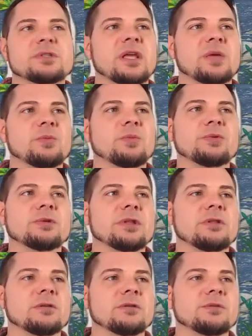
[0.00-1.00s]
capable
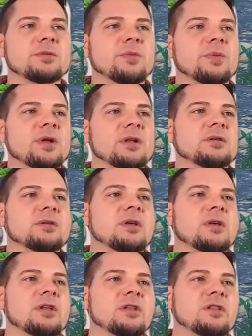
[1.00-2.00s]
either. But
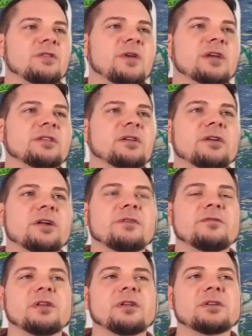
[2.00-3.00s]
the fact that I already got
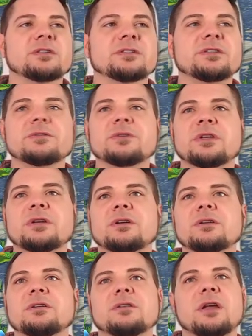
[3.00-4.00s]
Valen to 2
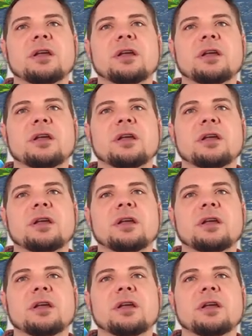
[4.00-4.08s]
here and